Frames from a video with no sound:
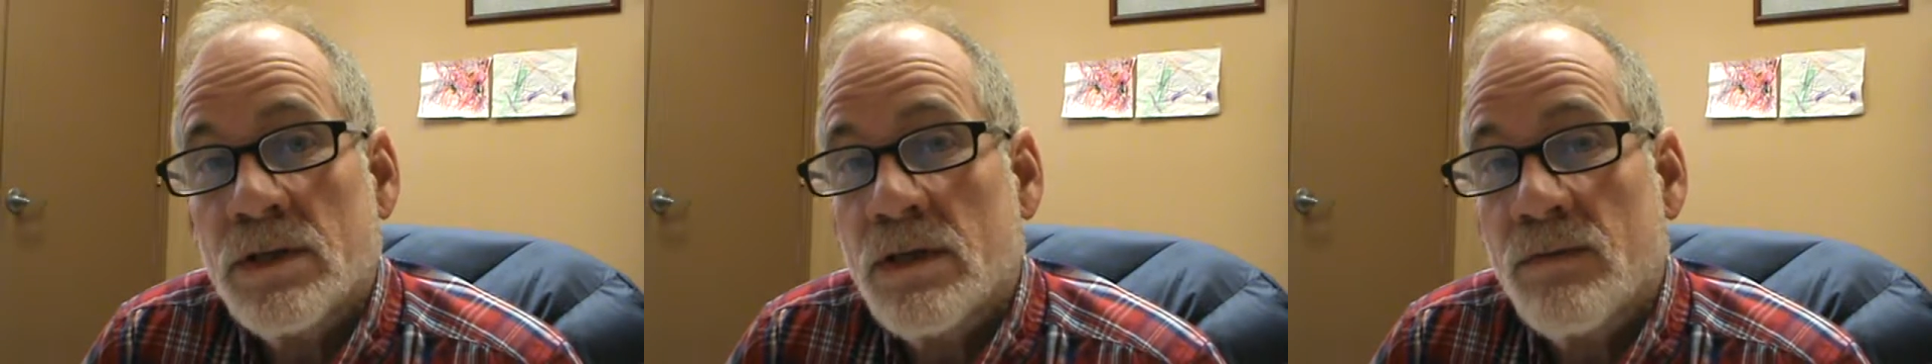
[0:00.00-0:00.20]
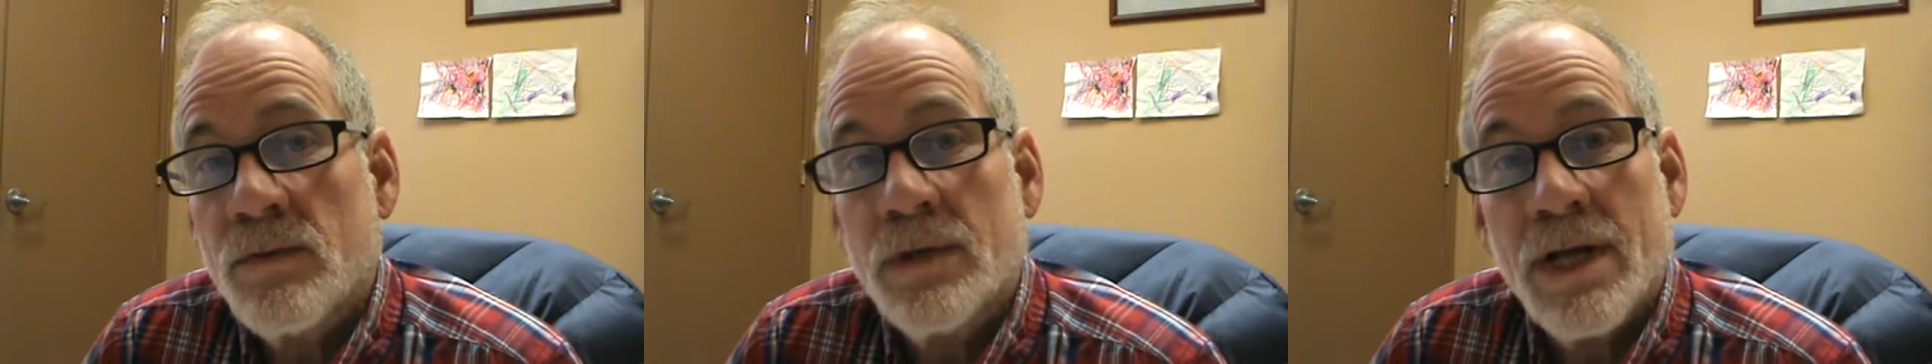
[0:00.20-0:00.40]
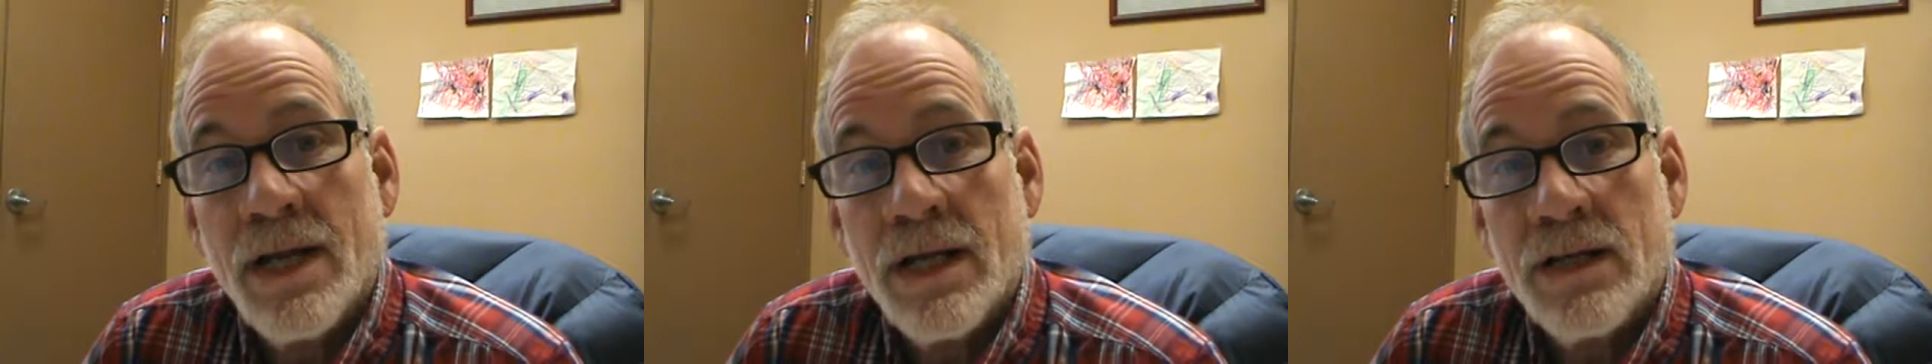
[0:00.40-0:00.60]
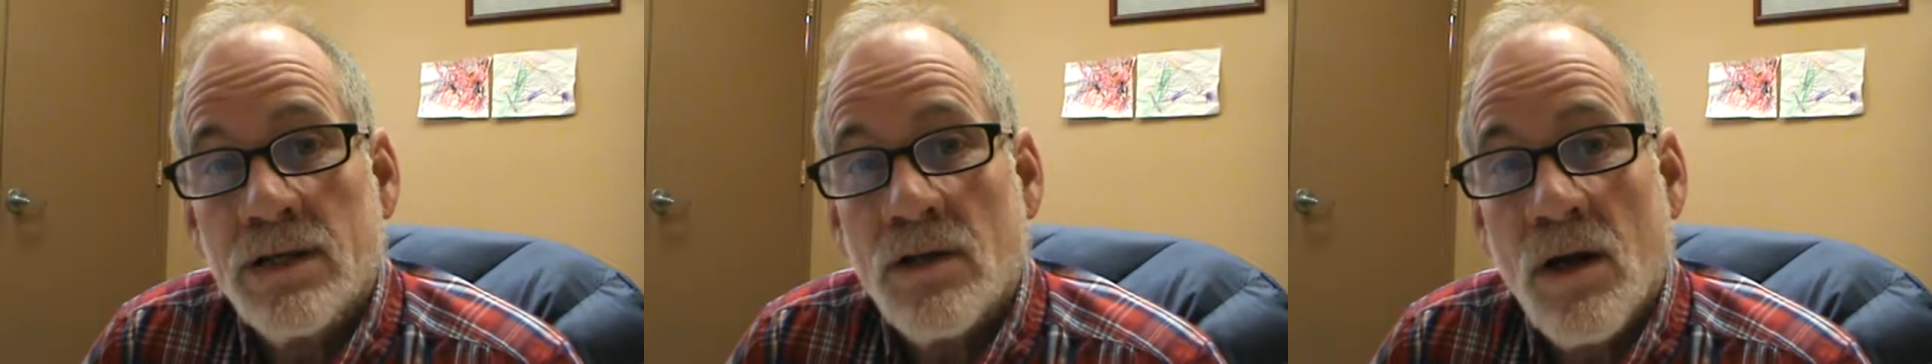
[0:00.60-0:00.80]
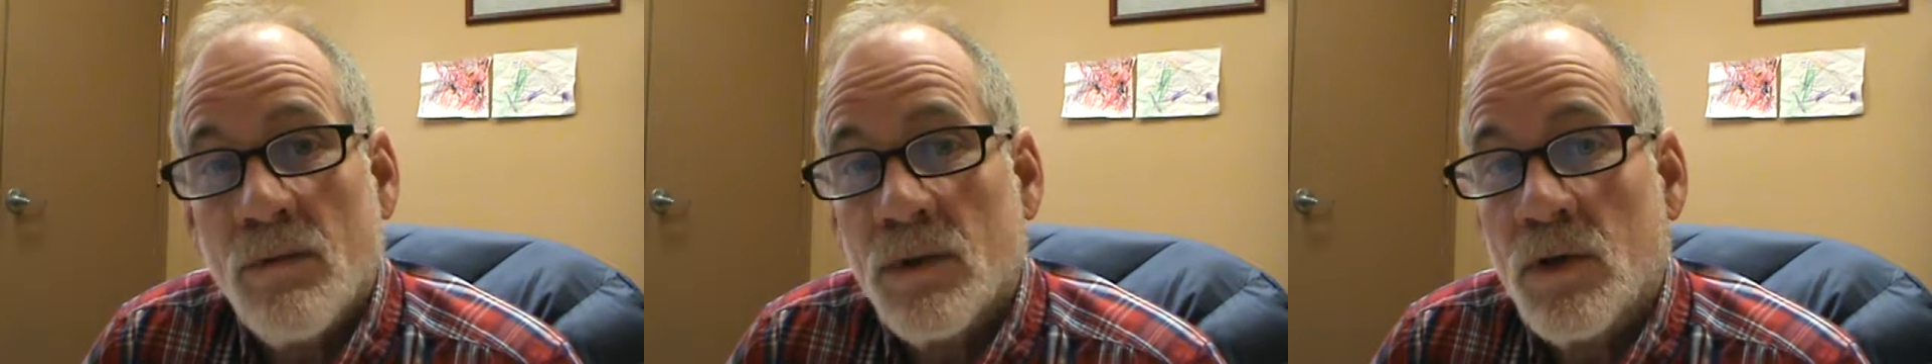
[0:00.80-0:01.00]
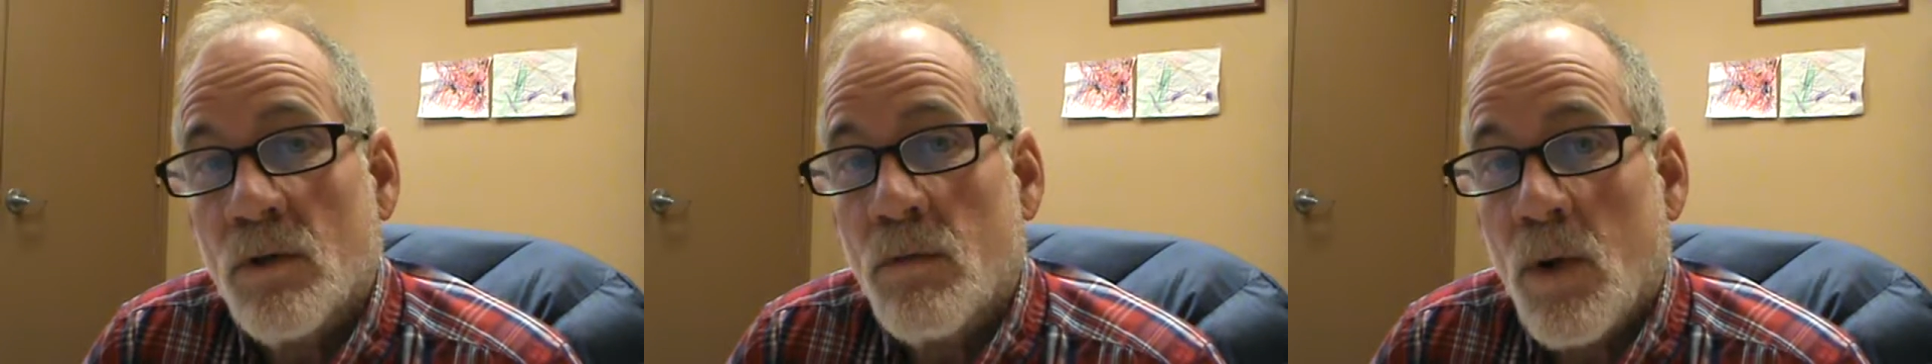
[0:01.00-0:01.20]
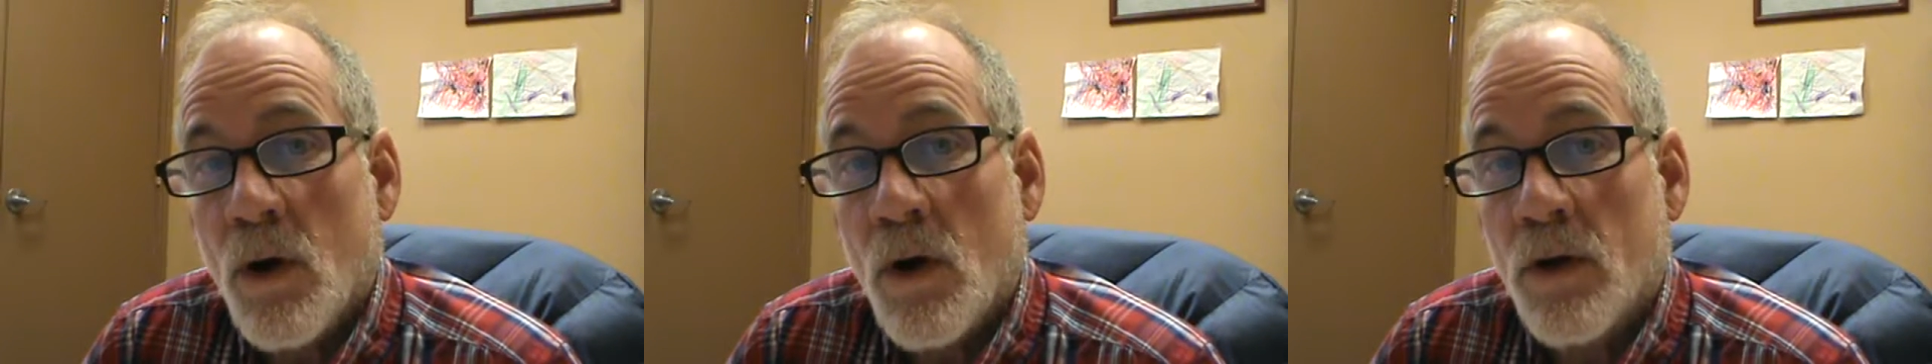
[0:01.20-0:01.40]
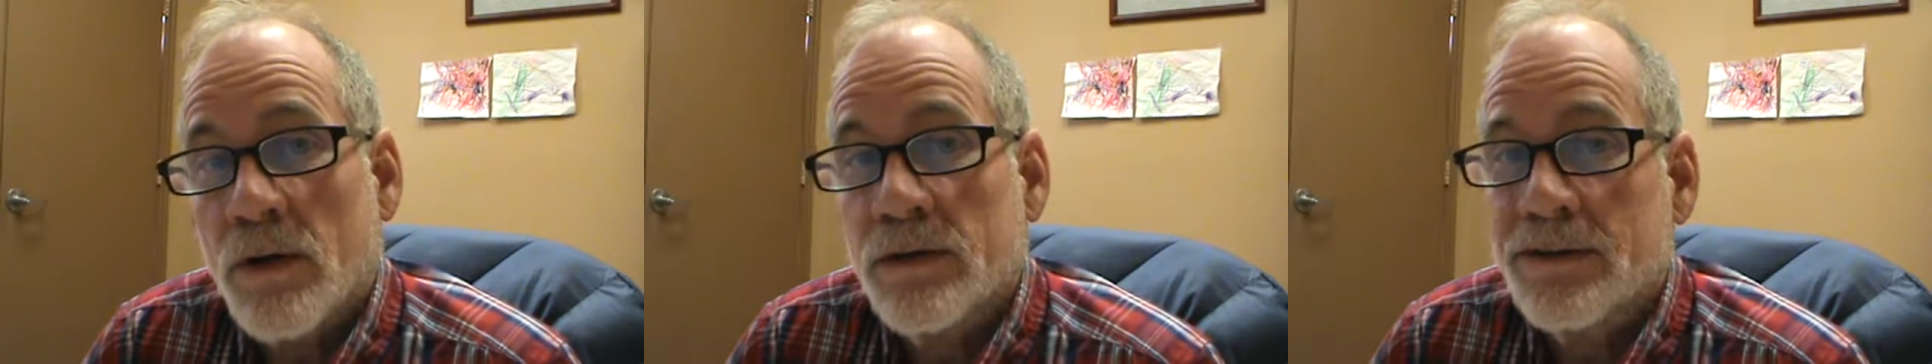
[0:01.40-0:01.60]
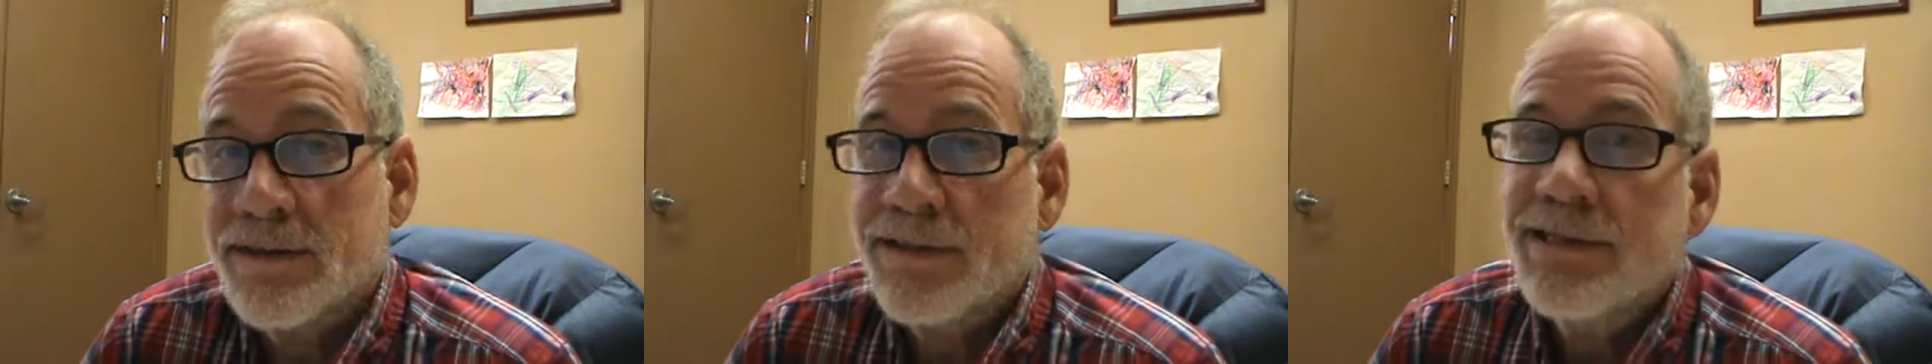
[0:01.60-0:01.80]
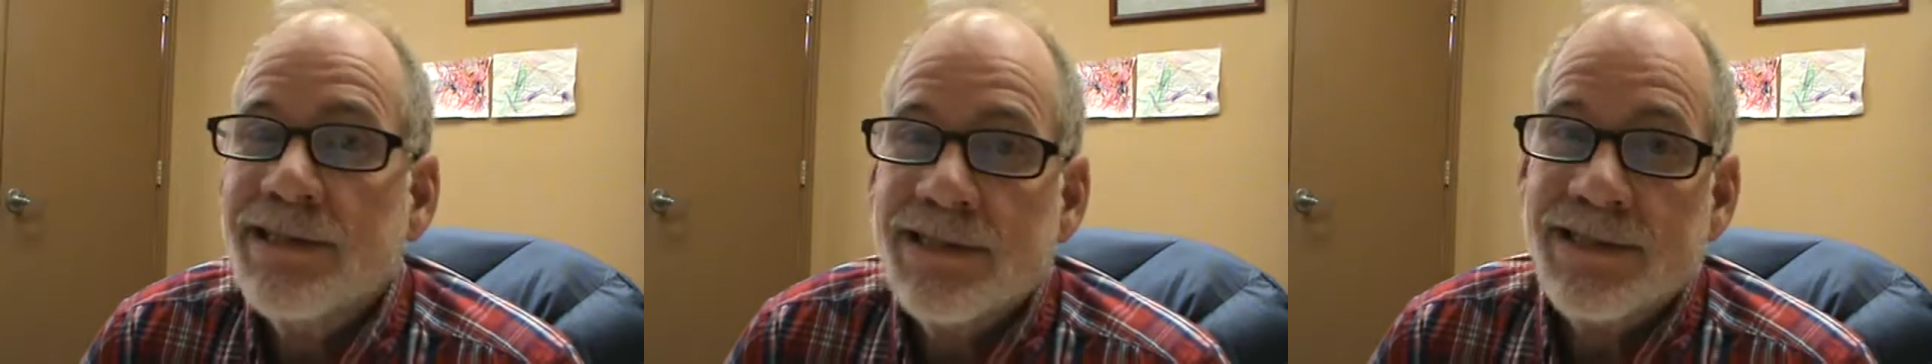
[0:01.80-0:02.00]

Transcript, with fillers: different anatomical parts.